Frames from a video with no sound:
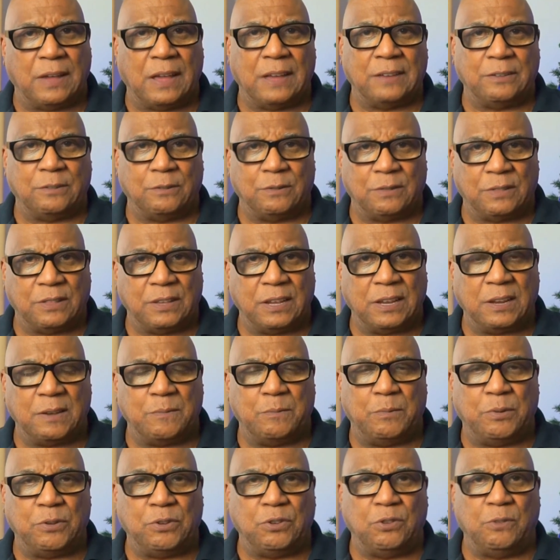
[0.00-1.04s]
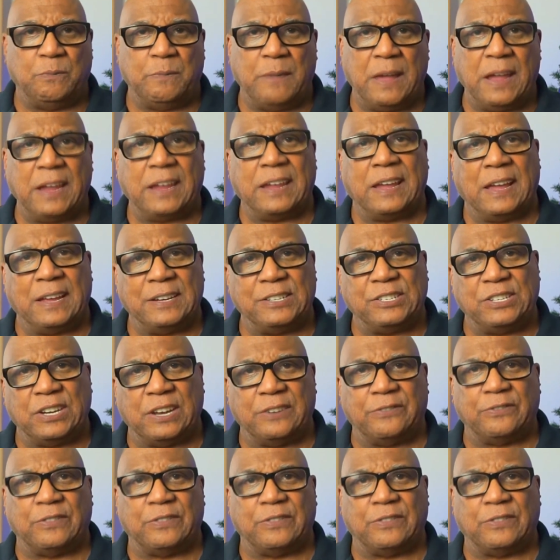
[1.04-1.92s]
I don't think, but you may catch a